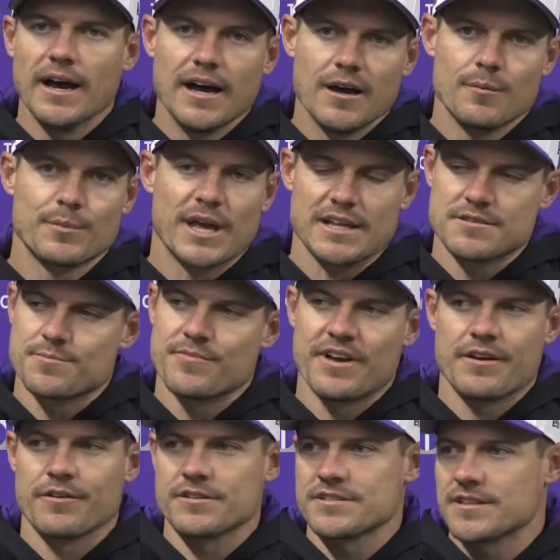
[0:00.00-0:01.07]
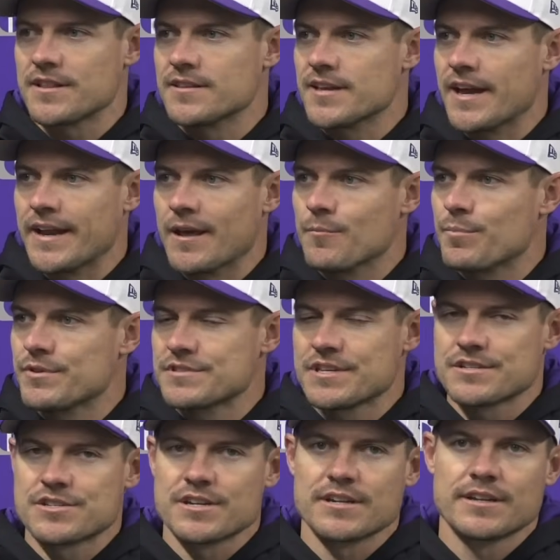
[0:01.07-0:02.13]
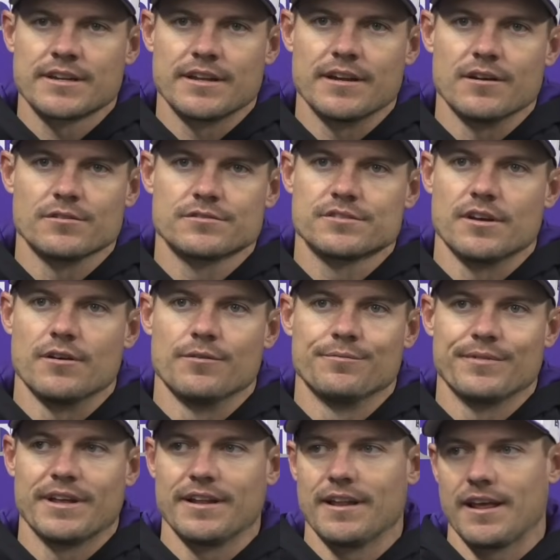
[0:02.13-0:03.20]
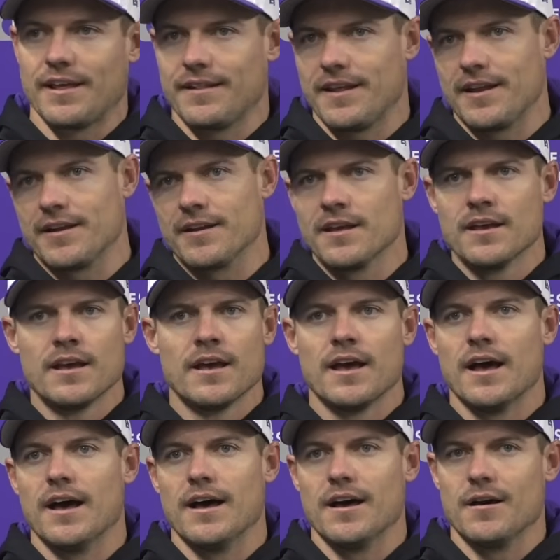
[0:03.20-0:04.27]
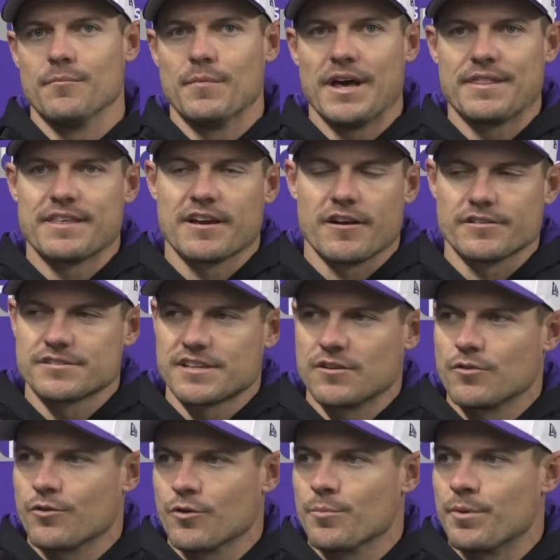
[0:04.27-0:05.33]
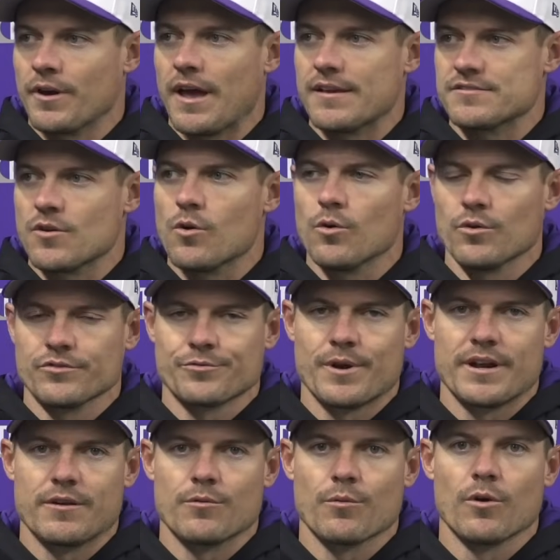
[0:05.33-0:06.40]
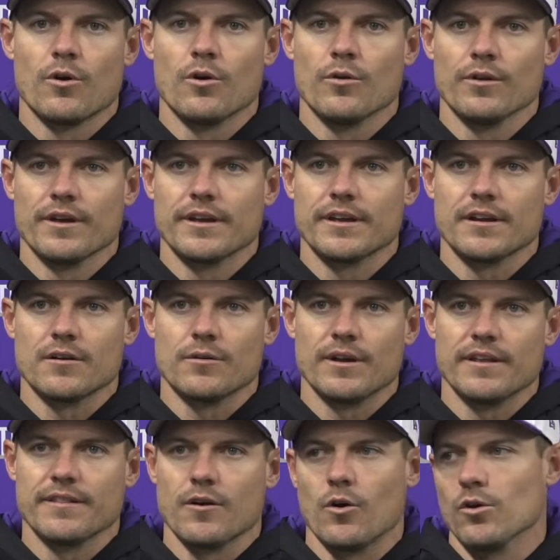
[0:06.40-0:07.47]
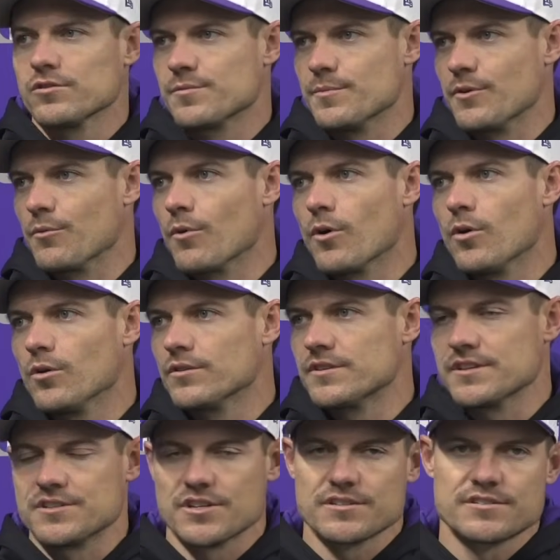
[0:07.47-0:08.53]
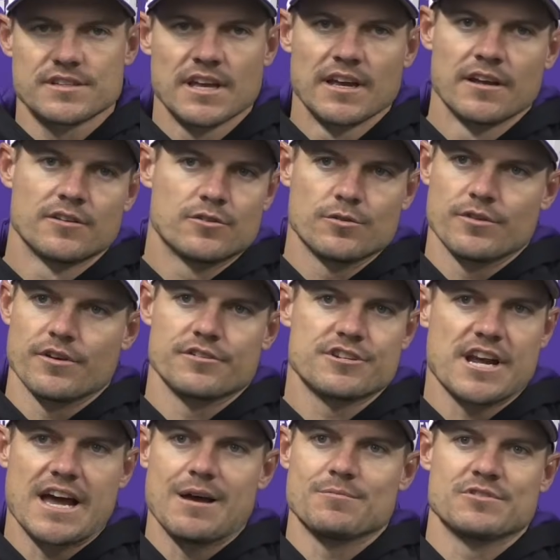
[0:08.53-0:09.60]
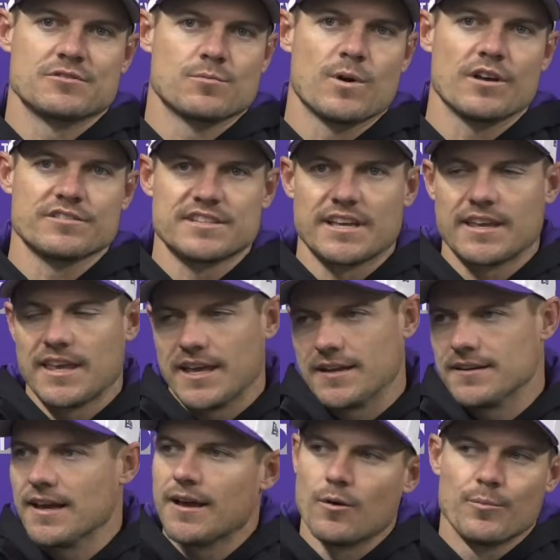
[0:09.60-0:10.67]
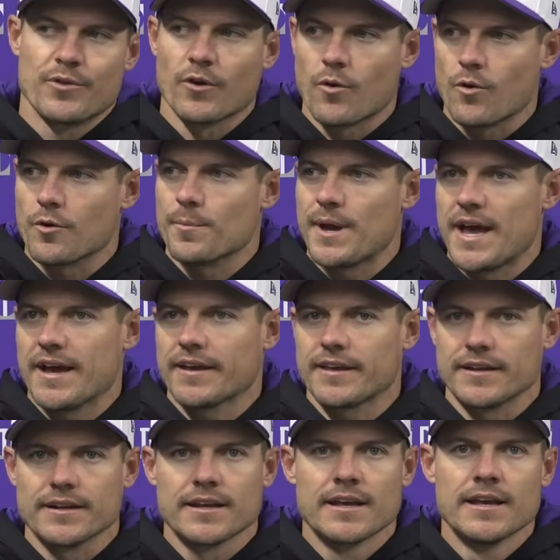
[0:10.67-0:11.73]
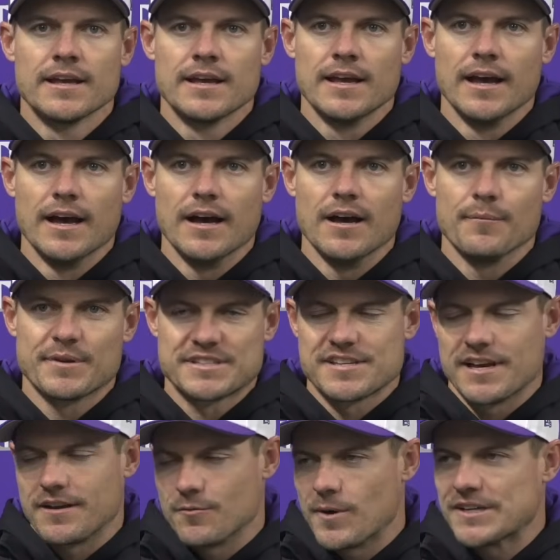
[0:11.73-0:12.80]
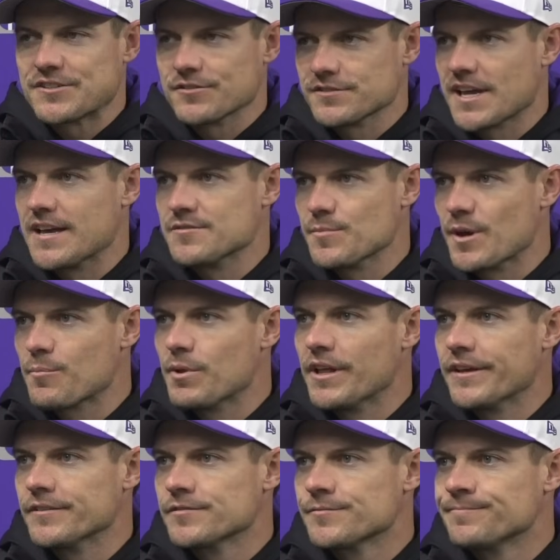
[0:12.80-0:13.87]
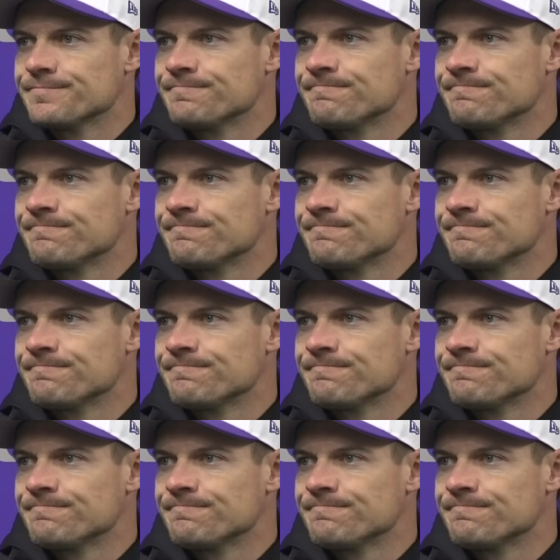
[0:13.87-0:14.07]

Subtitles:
got some veterans at the tight end position, you know, so and then I think our skill group as a whole is ready to roll, you know, in the ultimate role to just do their jobs as well as they can to help the quarterback. And I'm excited to watch those guys make plays.